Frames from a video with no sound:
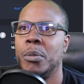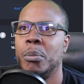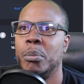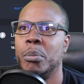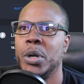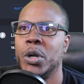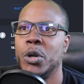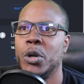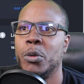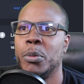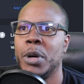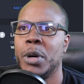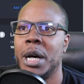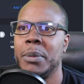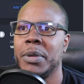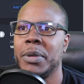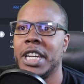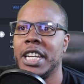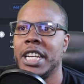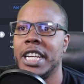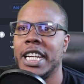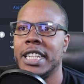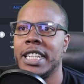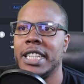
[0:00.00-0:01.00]
boom, I'm
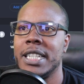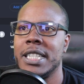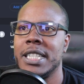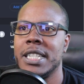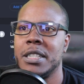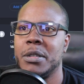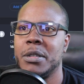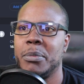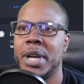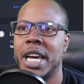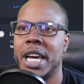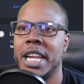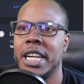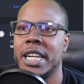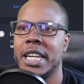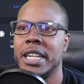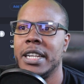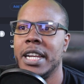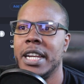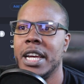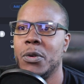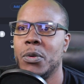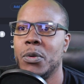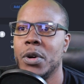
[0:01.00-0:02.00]
connected to the Matic
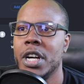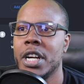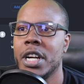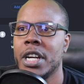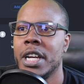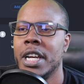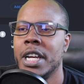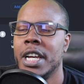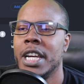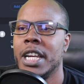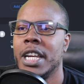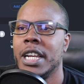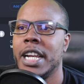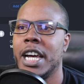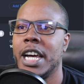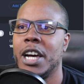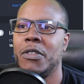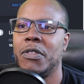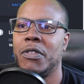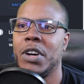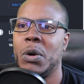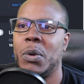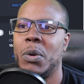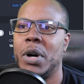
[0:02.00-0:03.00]
network. Now
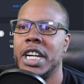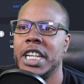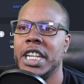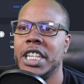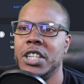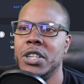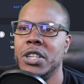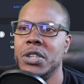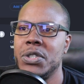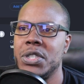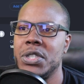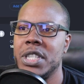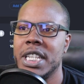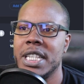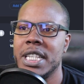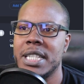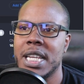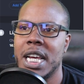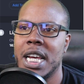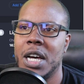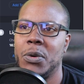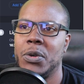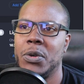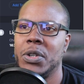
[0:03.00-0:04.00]
if I want to use this,
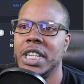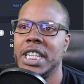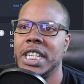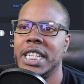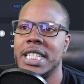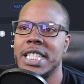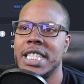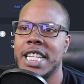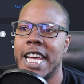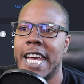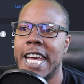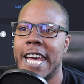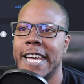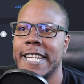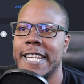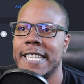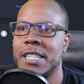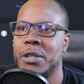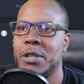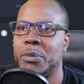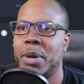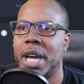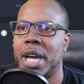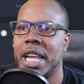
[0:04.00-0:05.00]
I will need to add
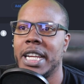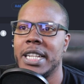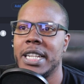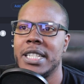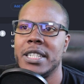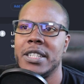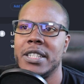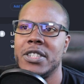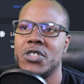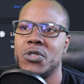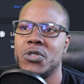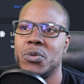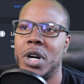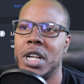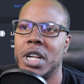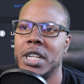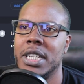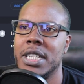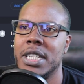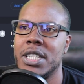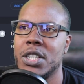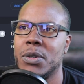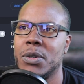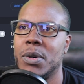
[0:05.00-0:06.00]
some Matic to this
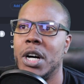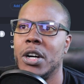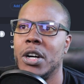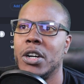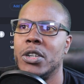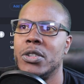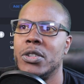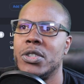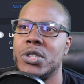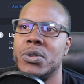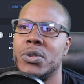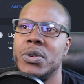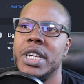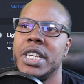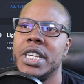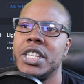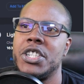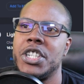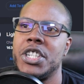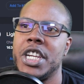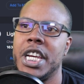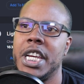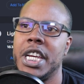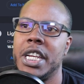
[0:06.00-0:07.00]
wallet. So I'll go to an
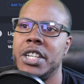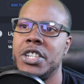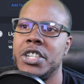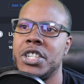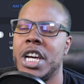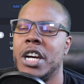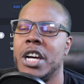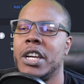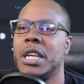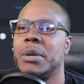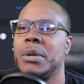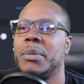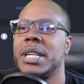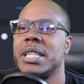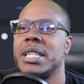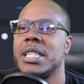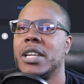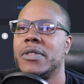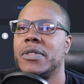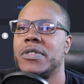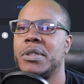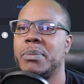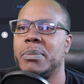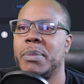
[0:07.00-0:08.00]
exchange, I'll get
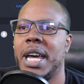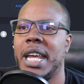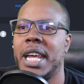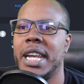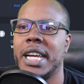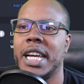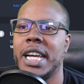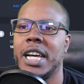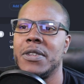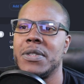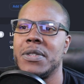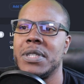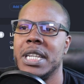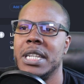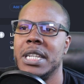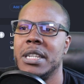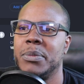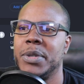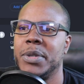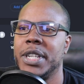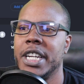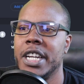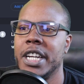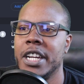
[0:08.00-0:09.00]
myself some Matic, I'll send
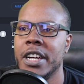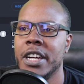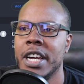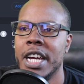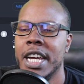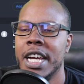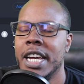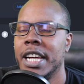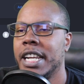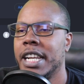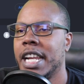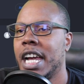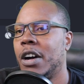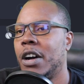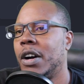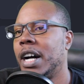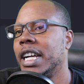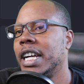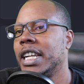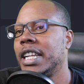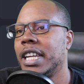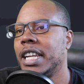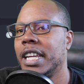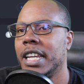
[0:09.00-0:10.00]
them here. Now
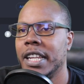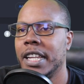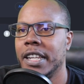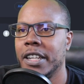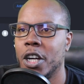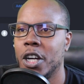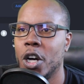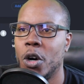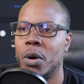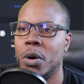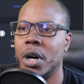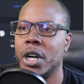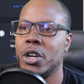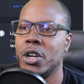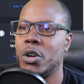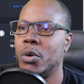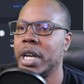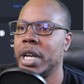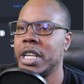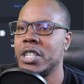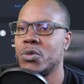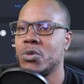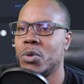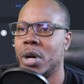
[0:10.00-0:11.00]
I can go on
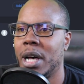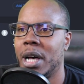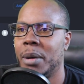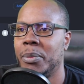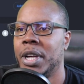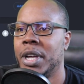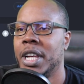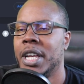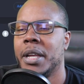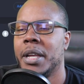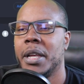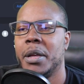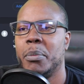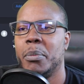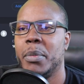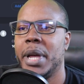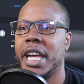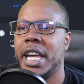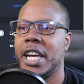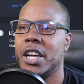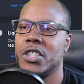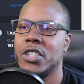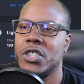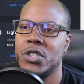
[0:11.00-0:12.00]
QuickSwap and
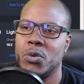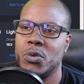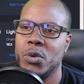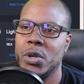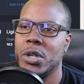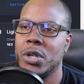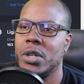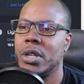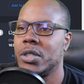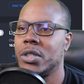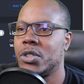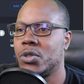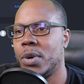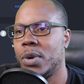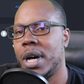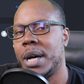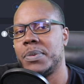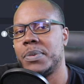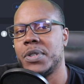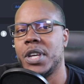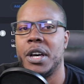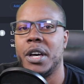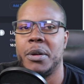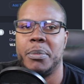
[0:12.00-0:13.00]
make sw
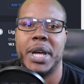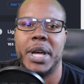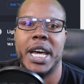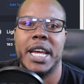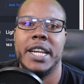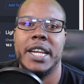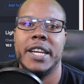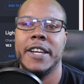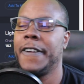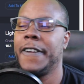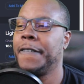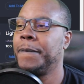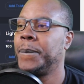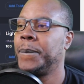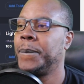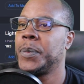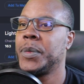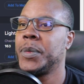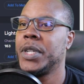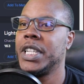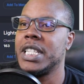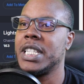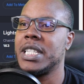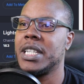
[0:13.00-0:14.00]
swaps on Matic
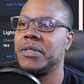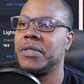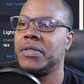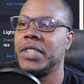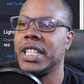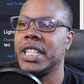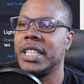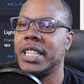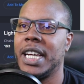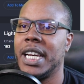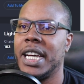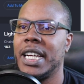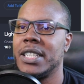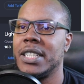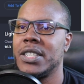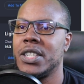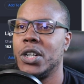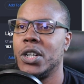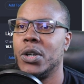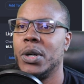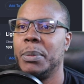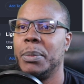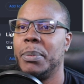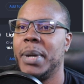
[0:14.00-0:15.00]
and stuff like that.
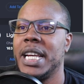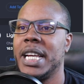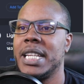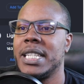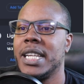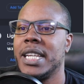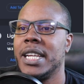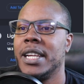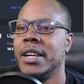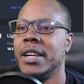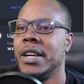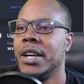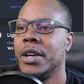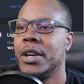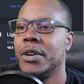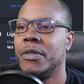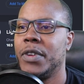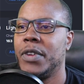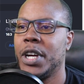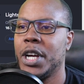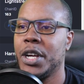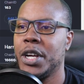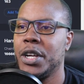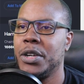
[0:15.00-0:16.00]
So it makes it
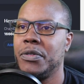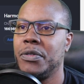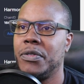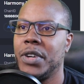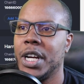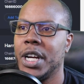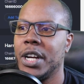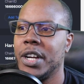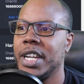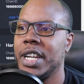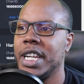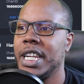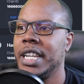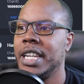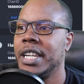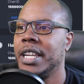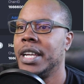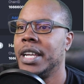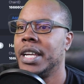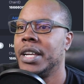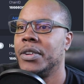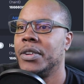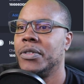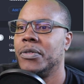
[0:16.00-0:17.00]
very very
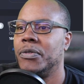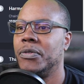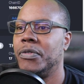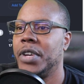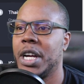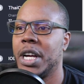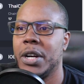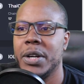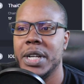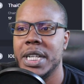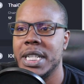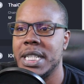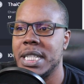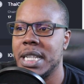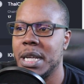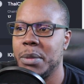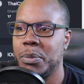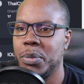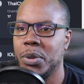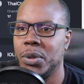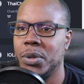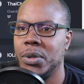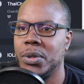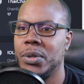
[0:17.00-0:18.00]
very
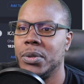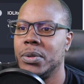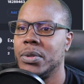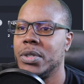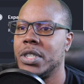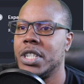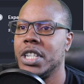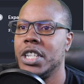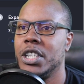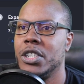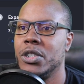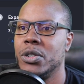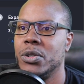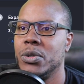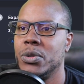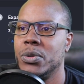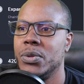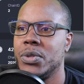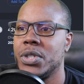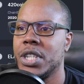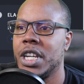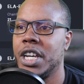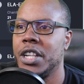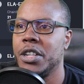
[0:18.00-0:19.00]
simple to
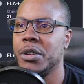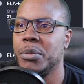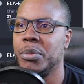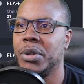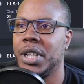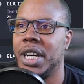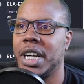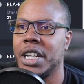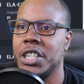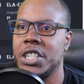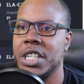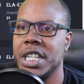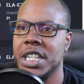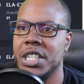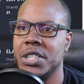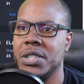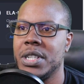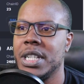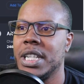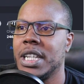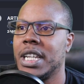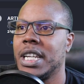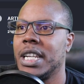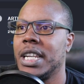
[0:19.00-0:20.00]
use other blockchains. You
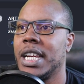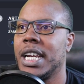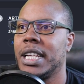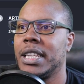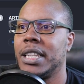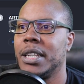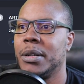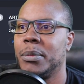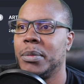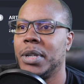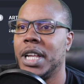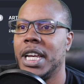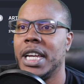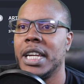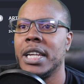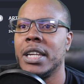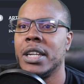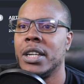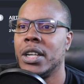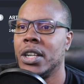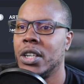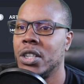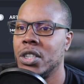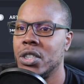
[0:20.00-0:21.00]
can connect them like
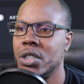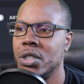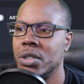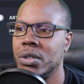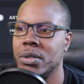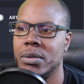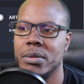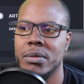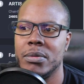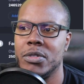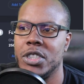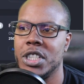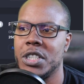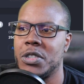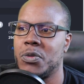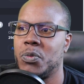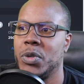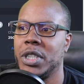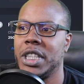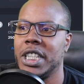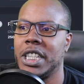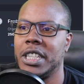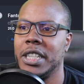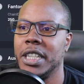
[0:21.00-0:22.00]
just
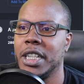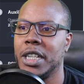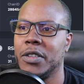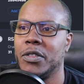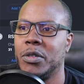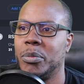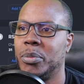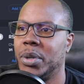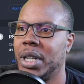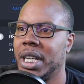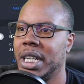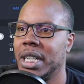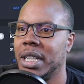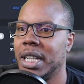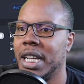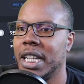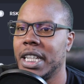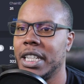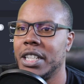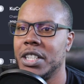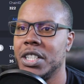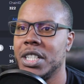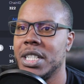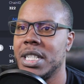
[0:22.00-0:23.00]
with the click of a button,
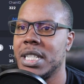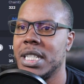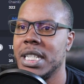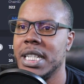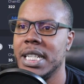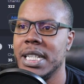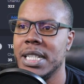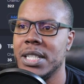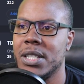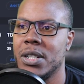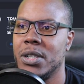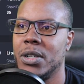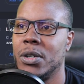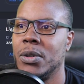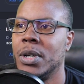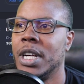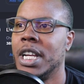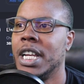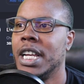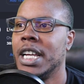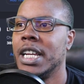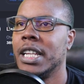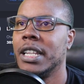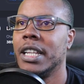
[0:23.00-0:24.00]
like you just seen. So
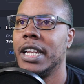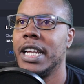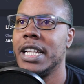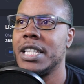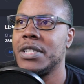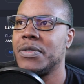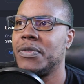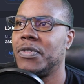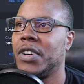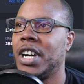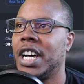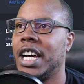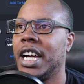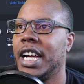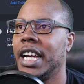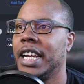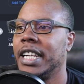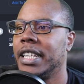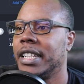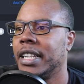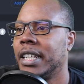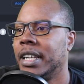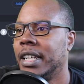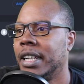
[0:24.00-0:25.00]
let's
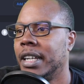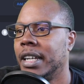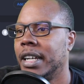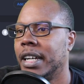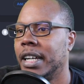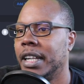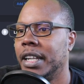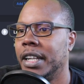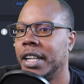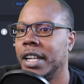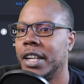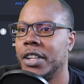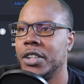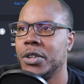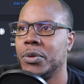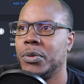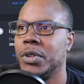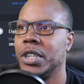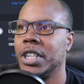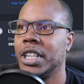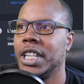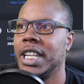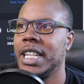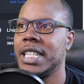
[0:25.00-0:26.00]
find another
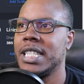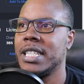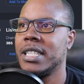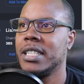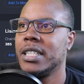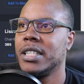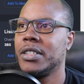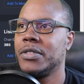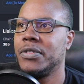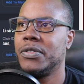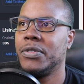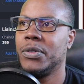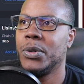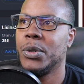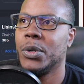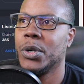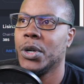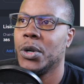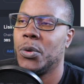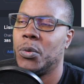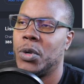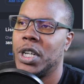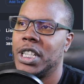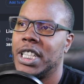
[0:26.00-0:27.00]
one. Let's look
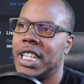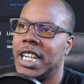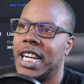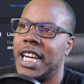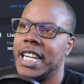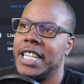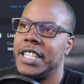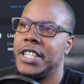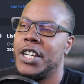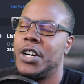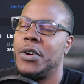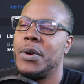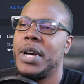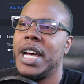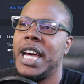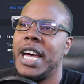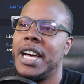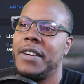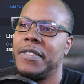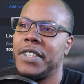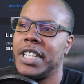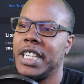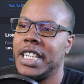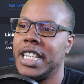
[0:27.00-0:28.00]
for one that I don't
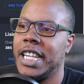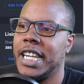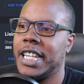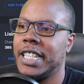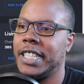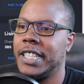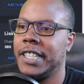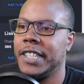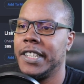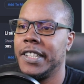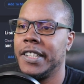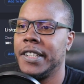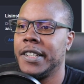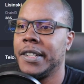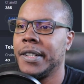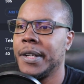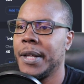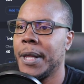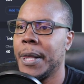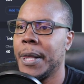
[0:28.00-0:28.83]
have connected.